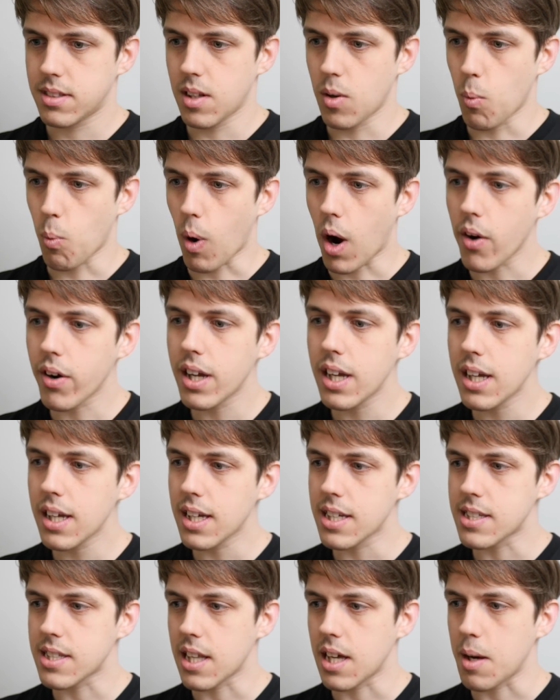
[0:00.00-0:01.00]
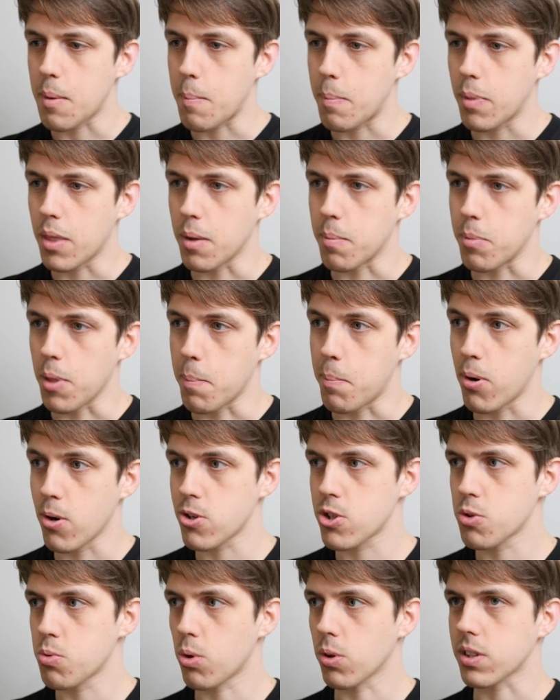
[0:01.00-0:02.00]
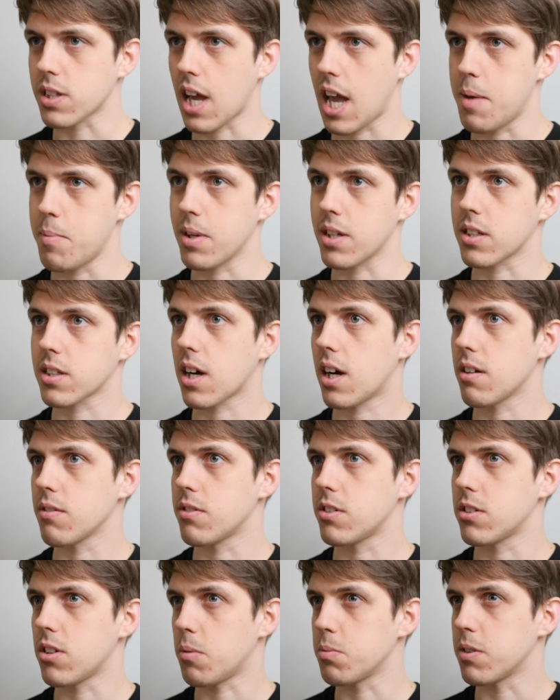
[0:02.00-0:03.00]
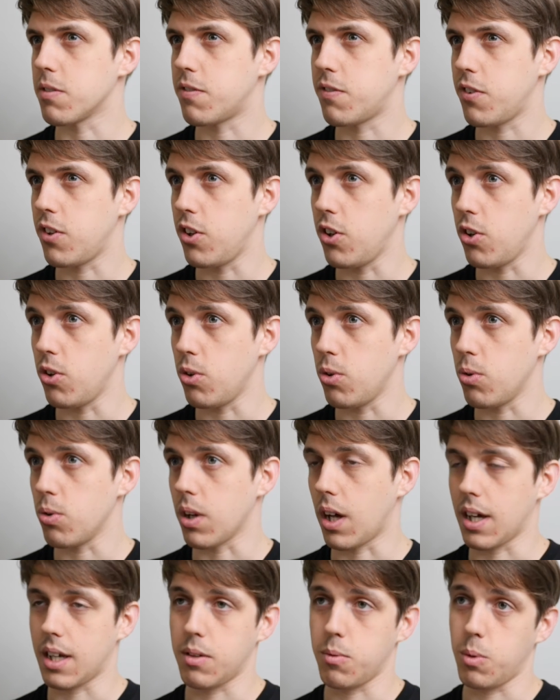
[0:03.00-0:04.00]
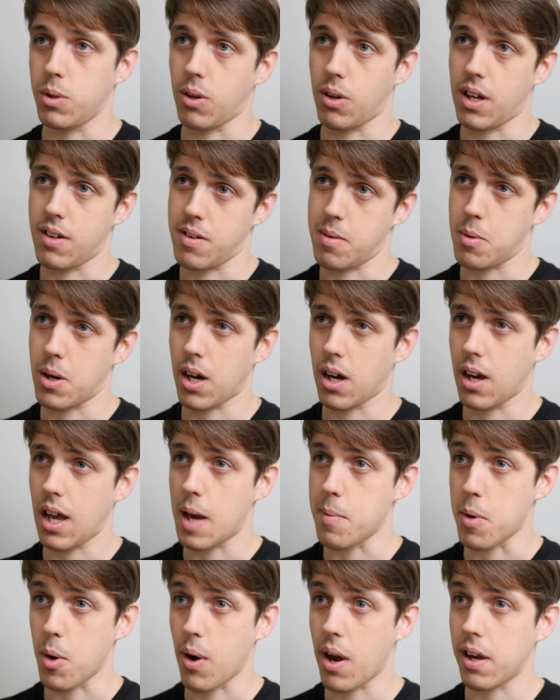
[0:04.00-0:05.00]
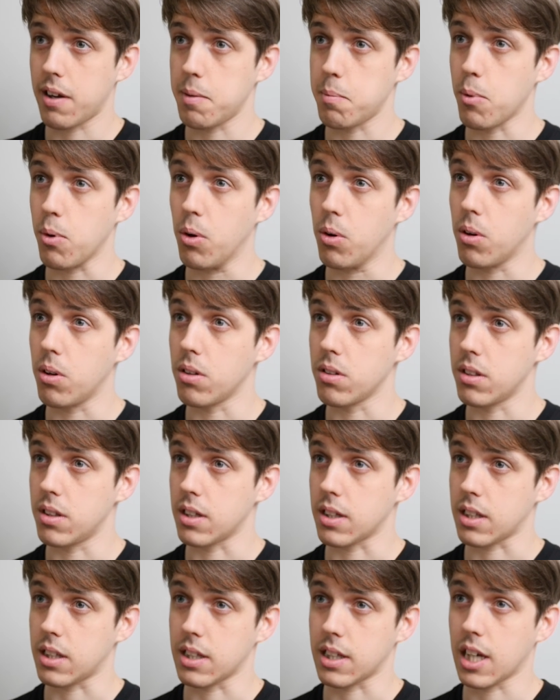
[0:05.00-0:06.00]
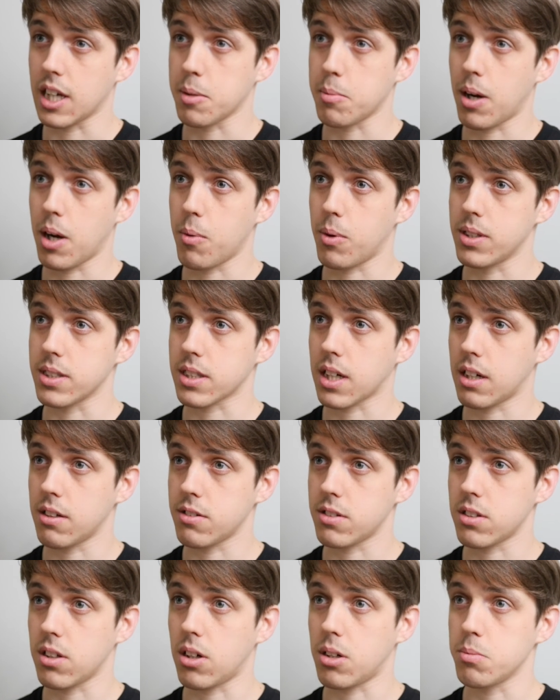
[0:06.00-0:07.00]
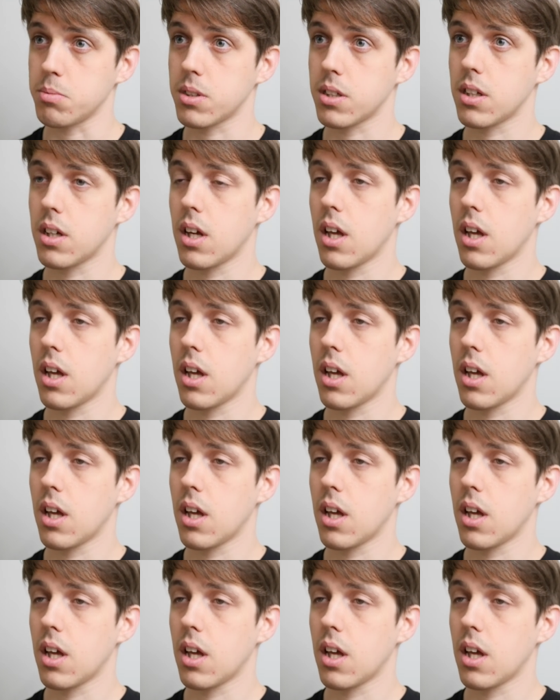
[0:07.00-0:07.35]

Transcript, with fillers: worrying is that the push towards gaming has kind of stopped a few. Like, we don't have MOA anymore. The Gigabyte one's kind of stopped.